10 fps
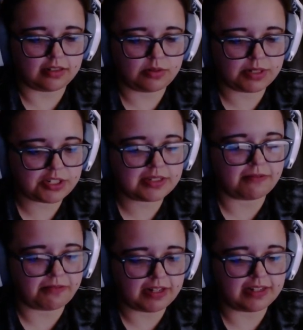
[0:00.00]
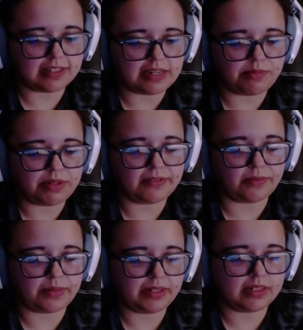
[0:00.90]
Twitch is a fun and safe place
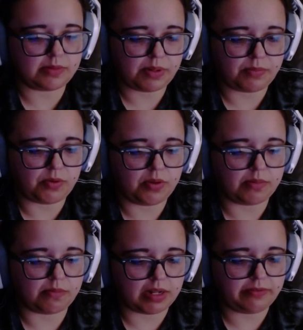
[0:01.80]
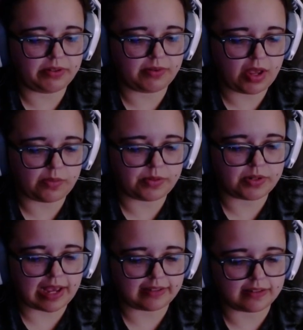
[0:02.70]
for millions of people. ModView helps
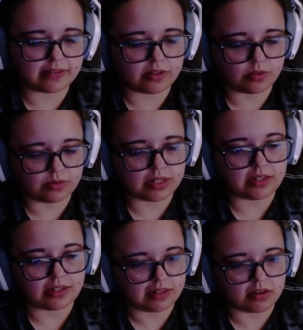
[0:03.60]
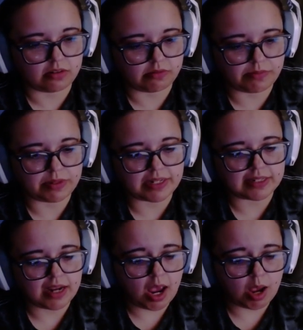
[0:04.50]
you access the tools that you need all in one place.